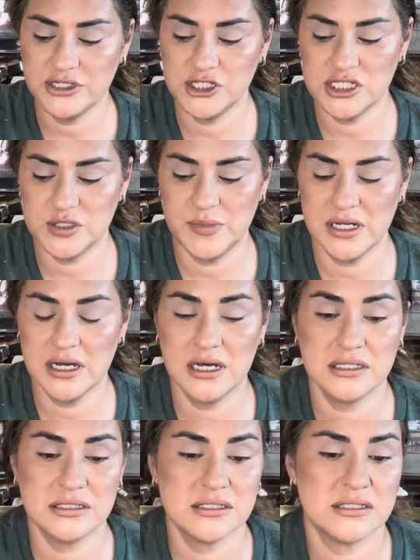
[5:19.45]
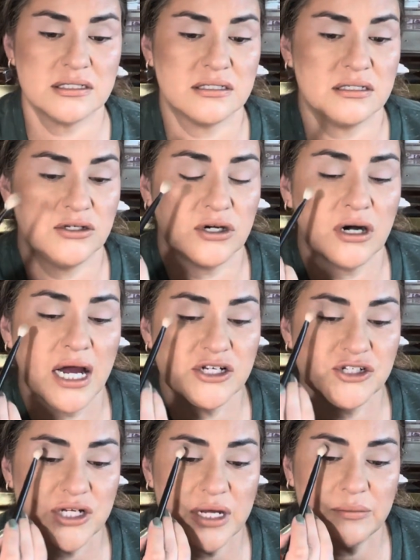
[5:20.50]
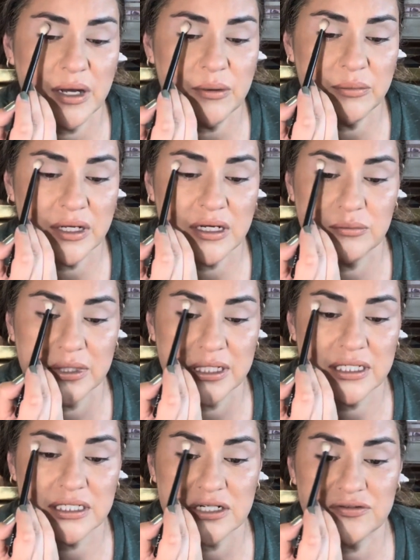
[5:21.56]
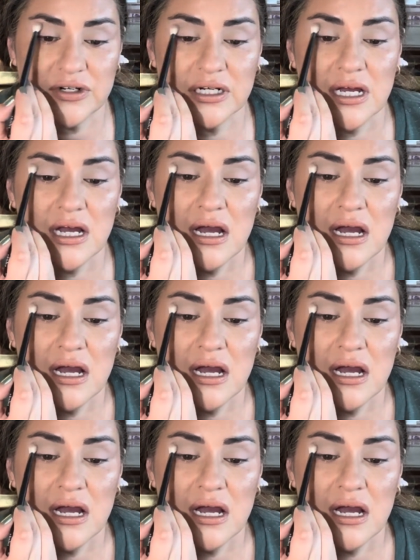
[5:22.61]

just because your eye shape might be completely different